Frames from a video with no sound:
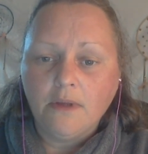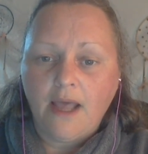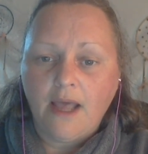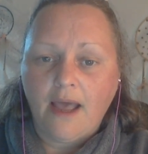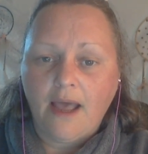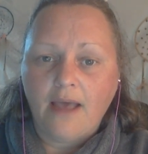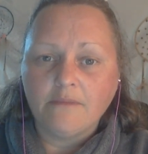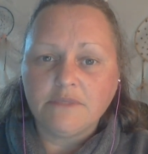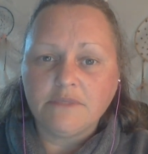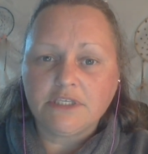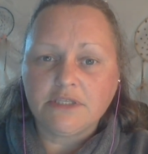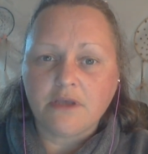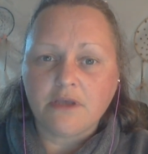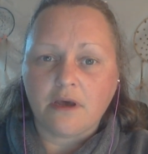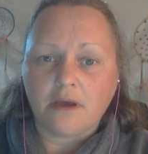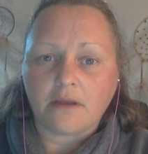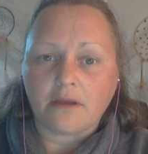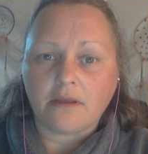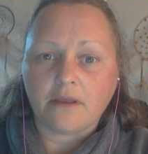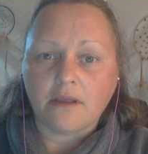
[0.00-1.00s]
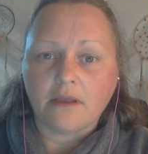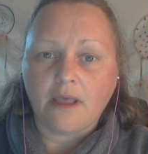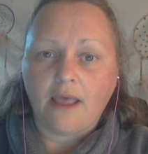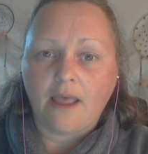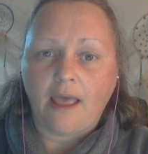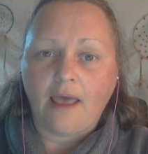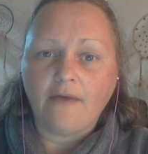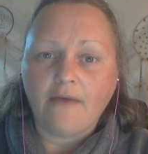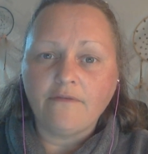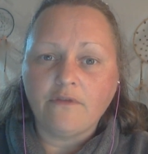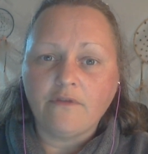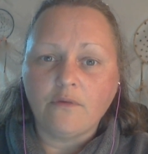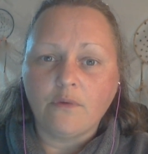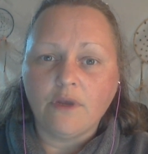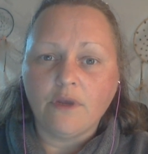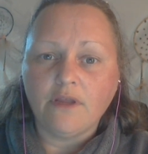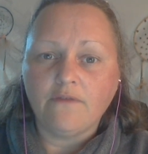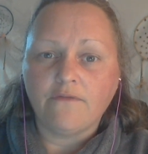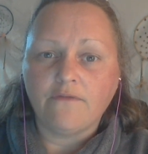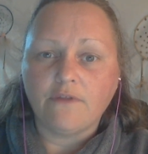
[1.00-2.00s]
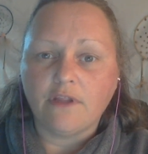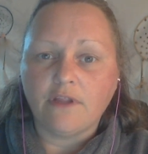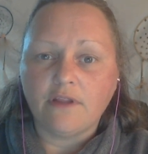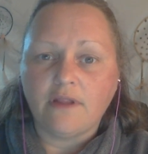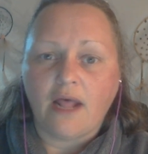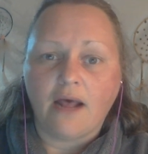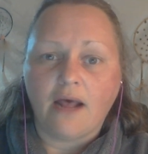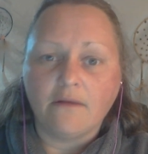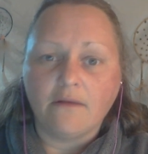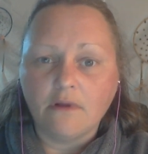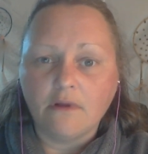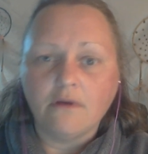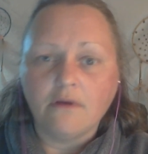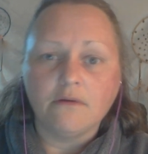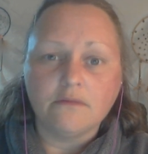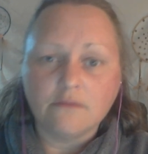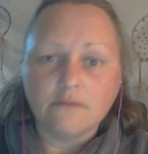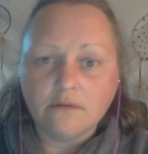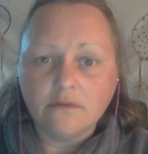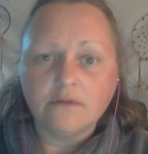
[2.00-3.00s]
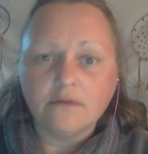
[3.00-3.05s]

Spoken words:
I'm stuck. I have to wait for the download,